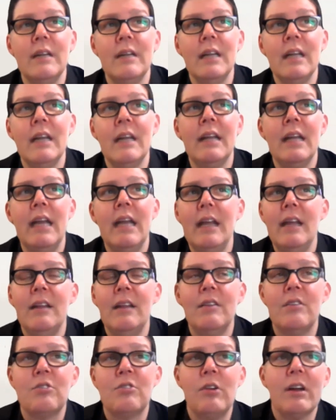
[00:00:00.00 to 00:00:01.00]

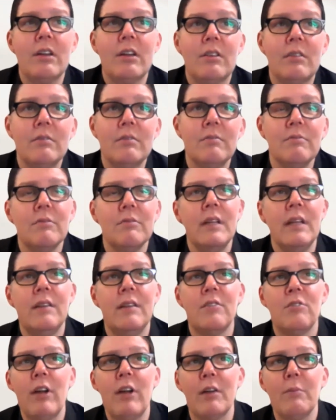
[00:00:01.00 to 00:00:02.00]
it
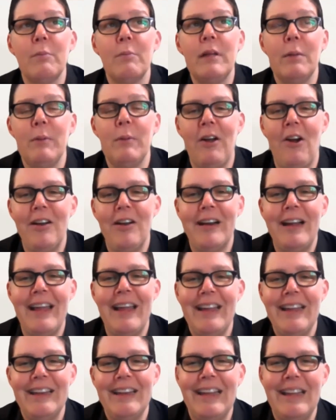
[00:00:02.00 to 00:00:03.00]
struck me in my heart,
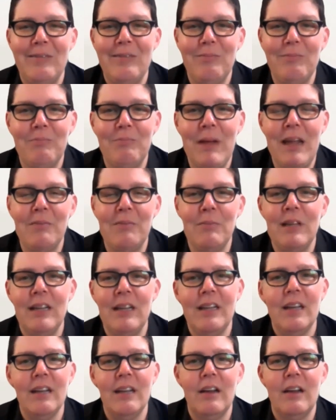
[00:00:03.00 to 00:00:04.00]
and it made
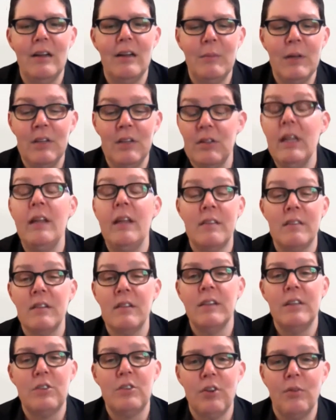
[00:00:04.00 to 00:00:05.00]
me it
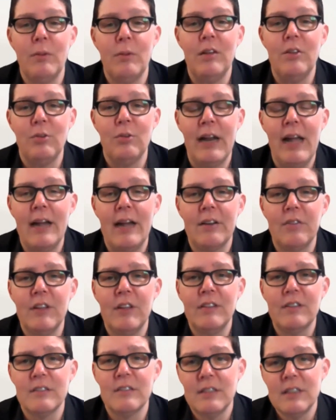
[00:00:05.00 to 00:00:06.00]
instantly turned me into an
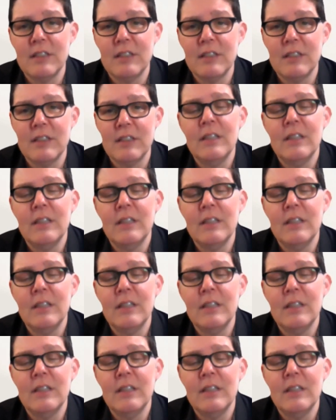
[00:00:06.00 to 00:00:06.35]
activist.